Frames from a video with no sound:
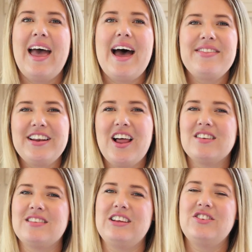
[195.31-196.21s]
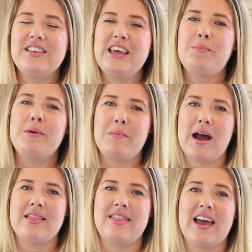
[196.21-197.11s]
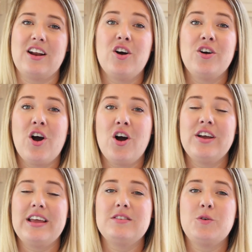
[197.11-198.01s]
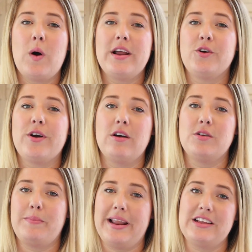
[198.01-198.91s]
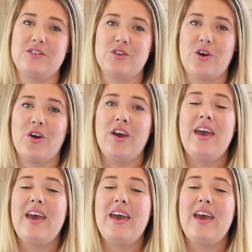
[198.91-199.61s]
And then lastly, just keep in mind that Hong Kong is quite a crowded place, so